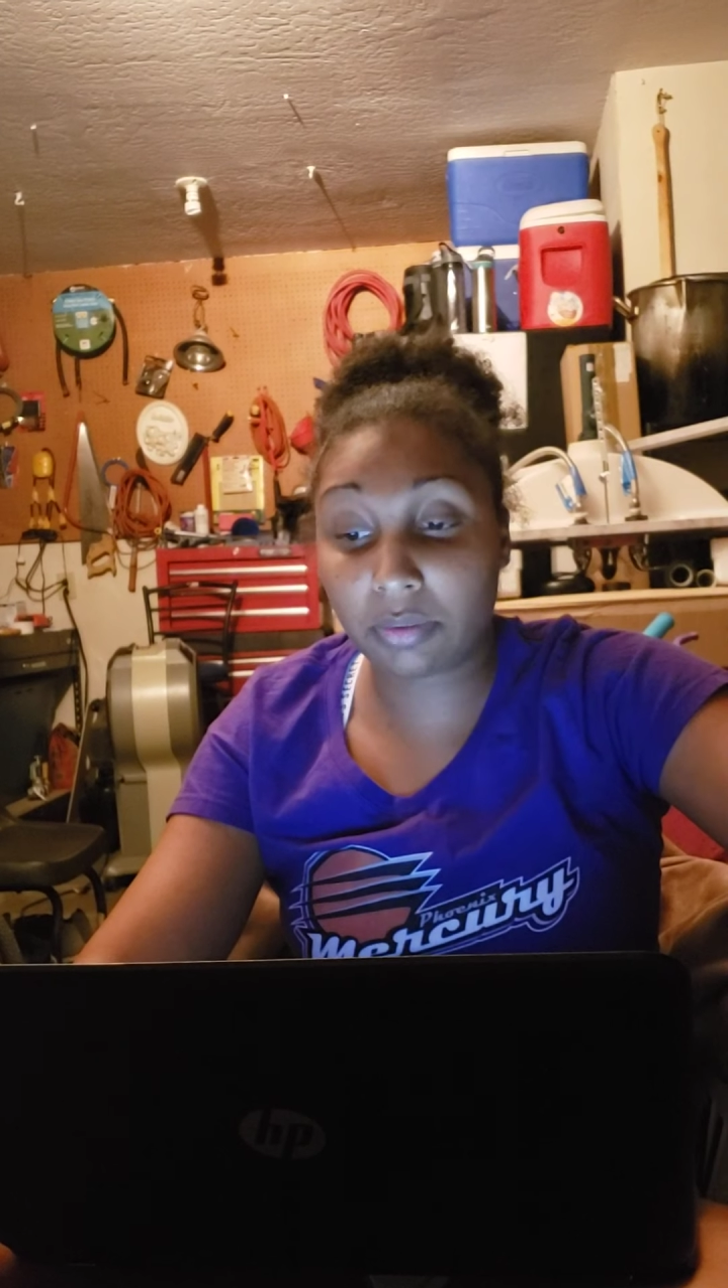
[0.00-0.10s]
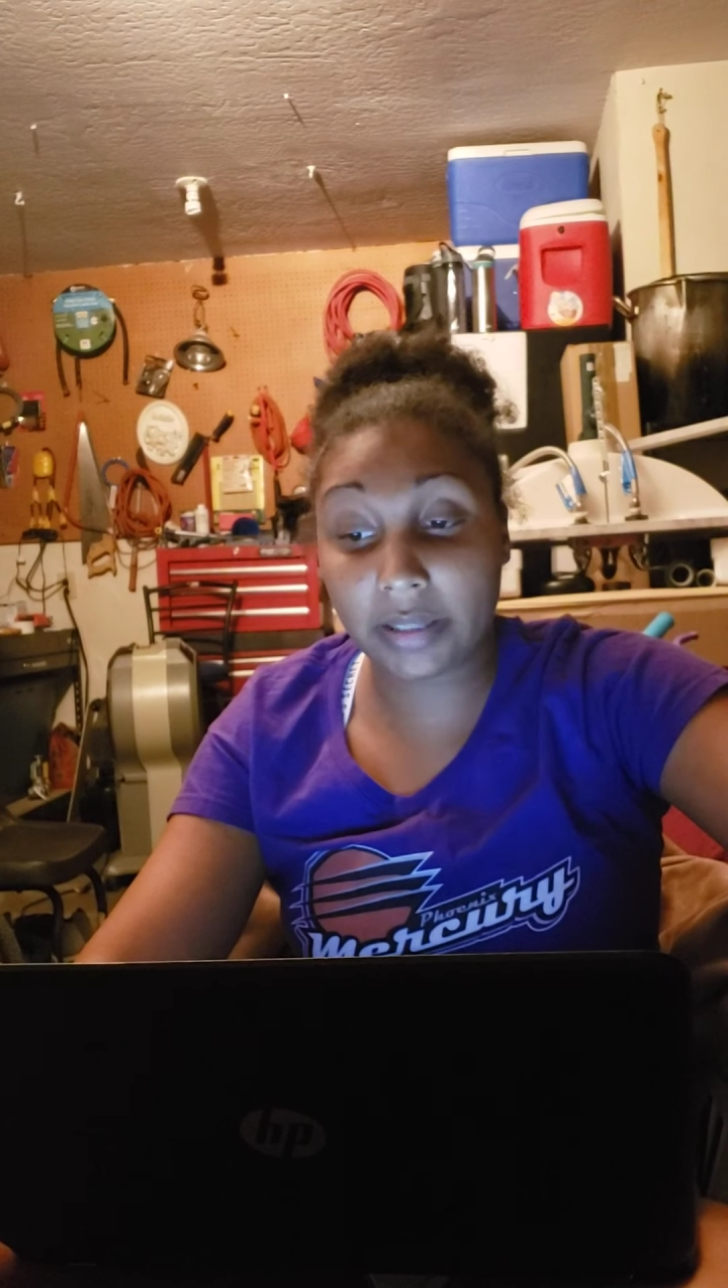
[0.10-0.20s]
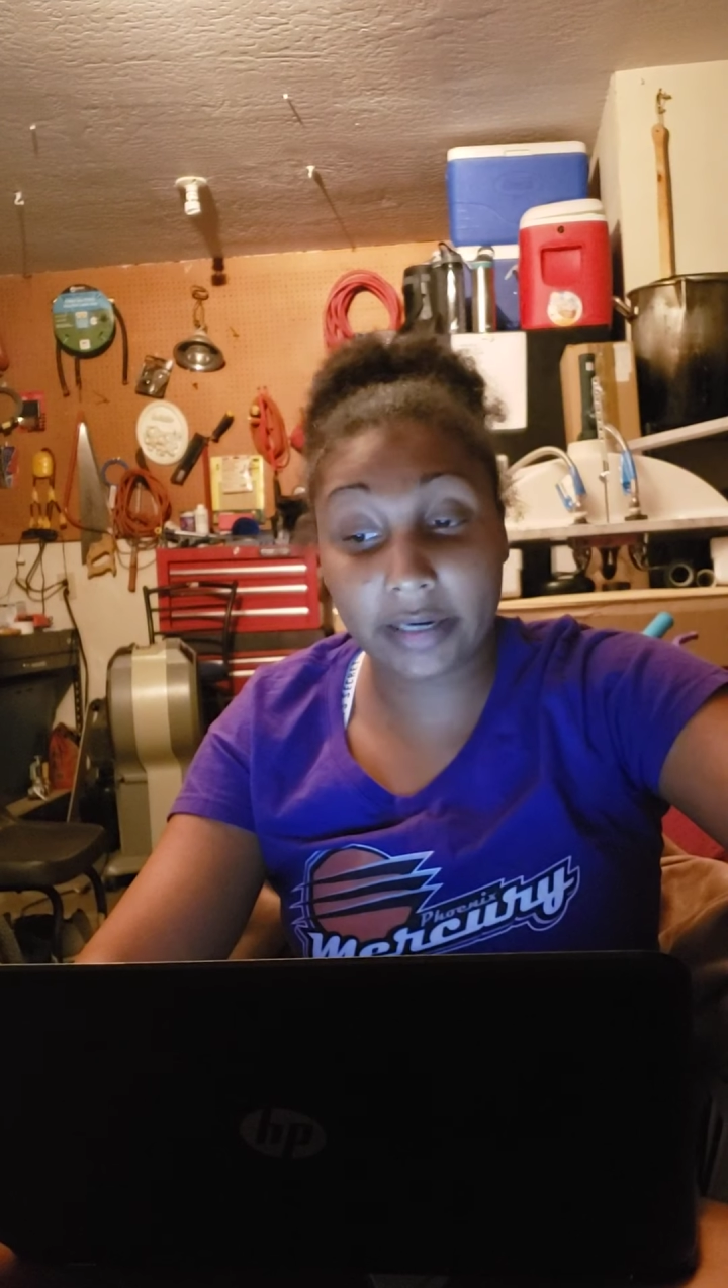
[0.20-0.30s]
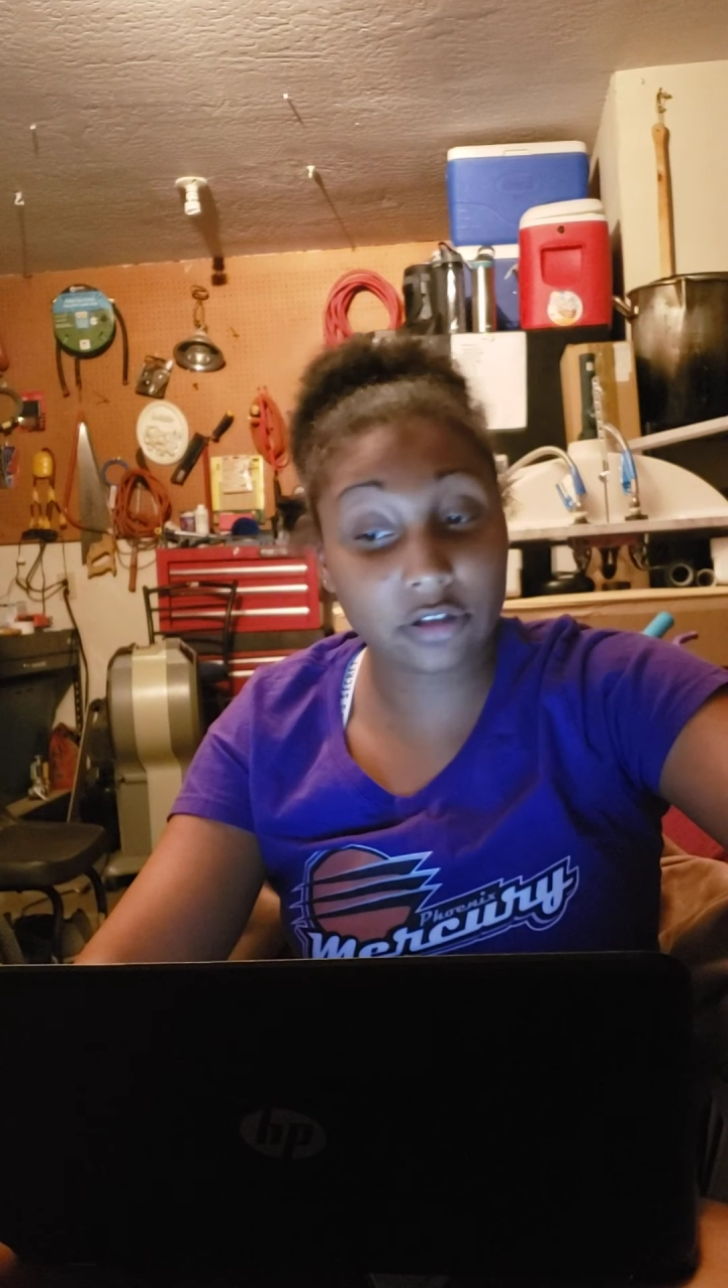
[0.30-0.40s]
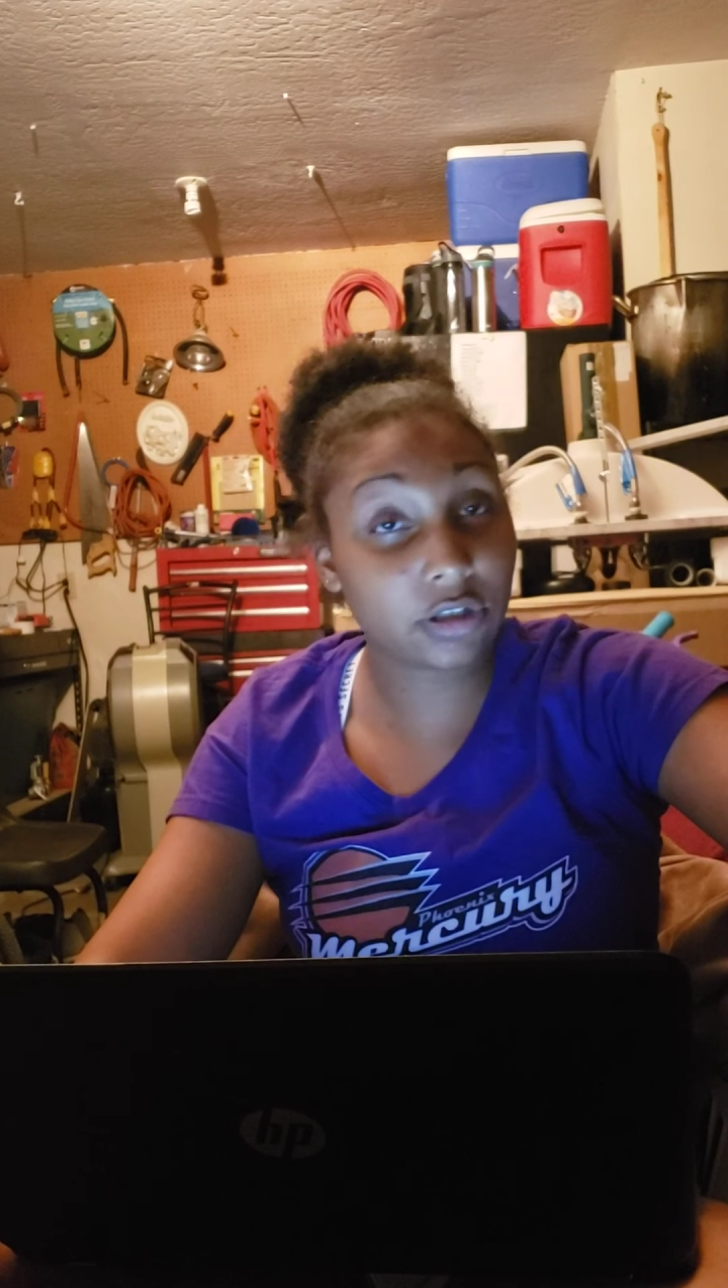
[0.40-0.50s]

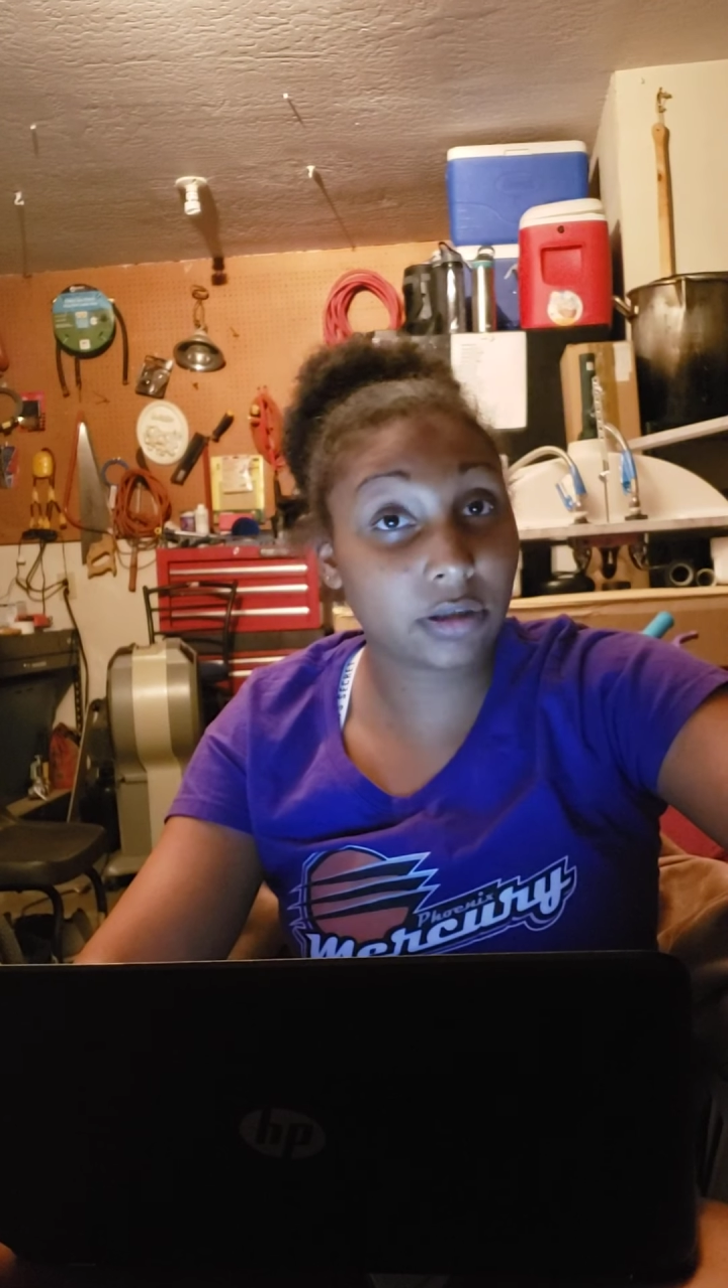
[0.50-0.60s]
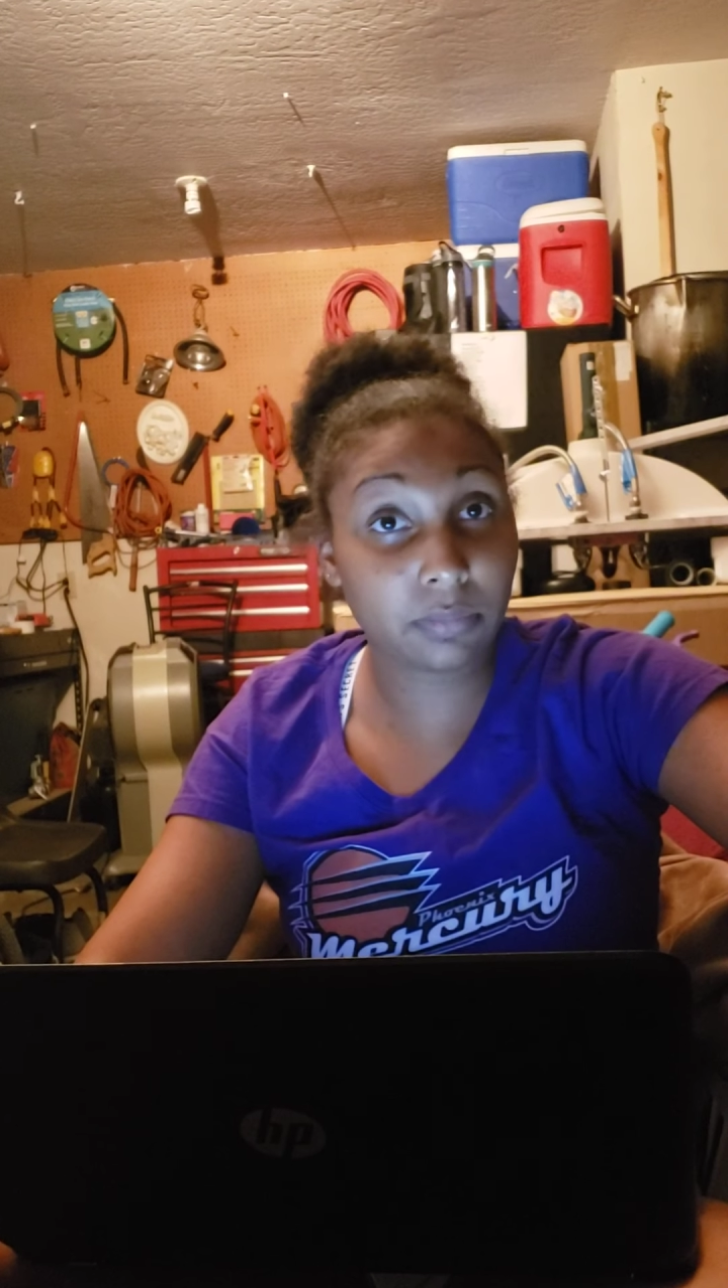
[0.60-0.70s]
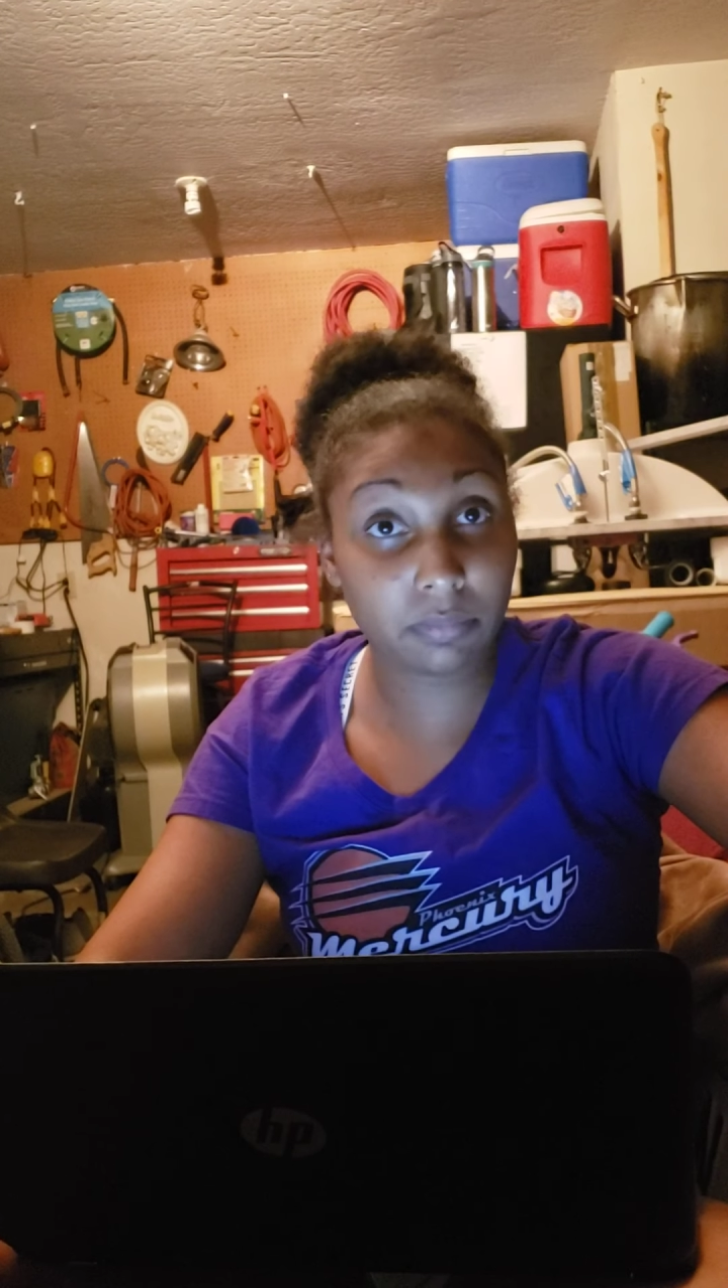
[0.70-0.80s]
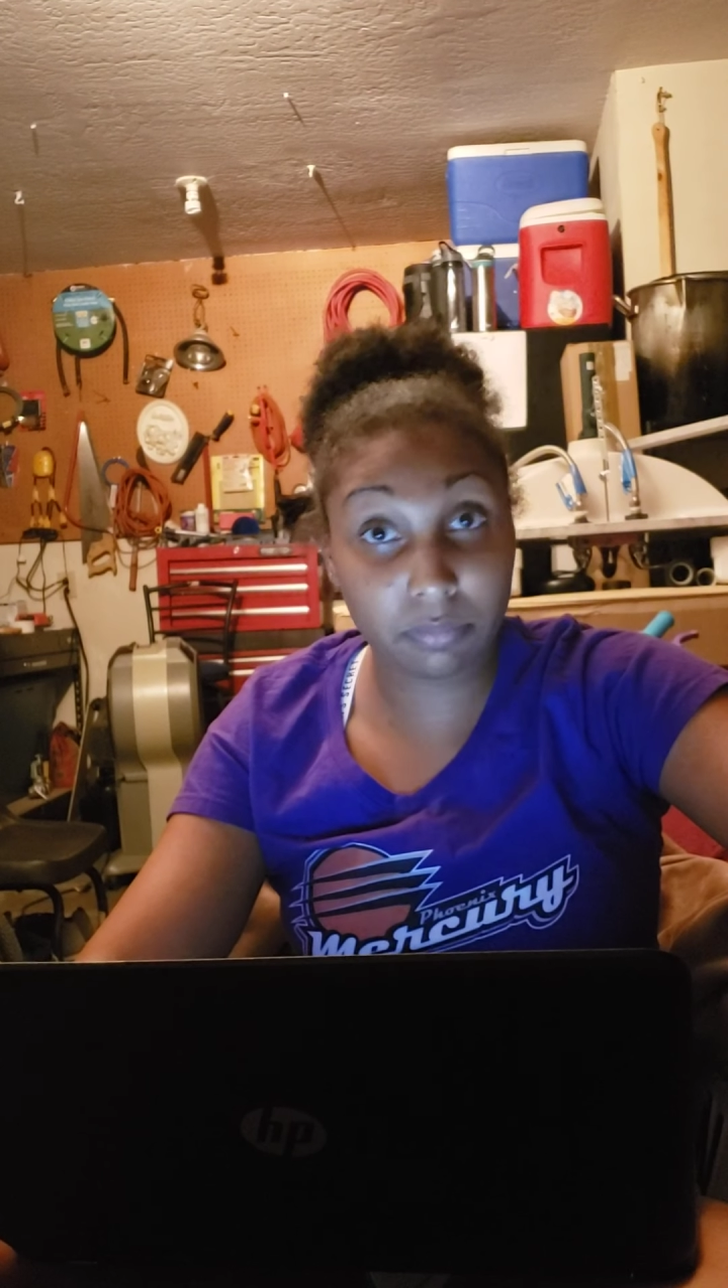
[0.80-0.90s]
plantar